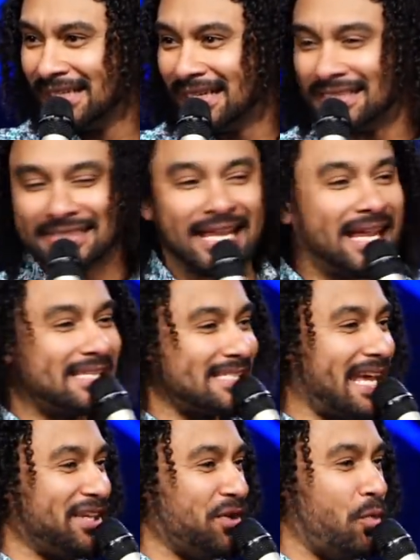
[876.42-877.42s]
It tastes
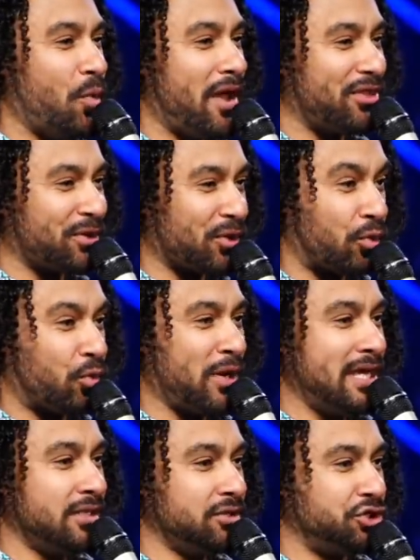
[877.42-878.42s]
like the weather,
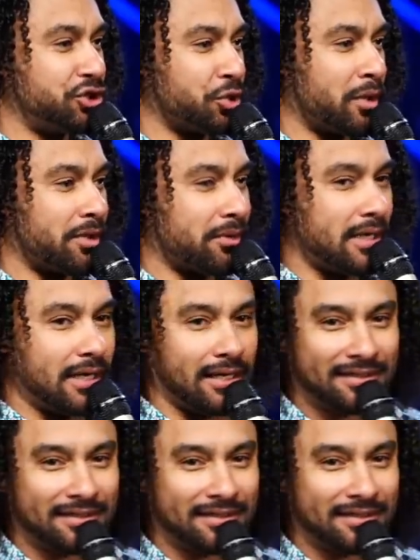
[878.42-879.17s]
real dreary.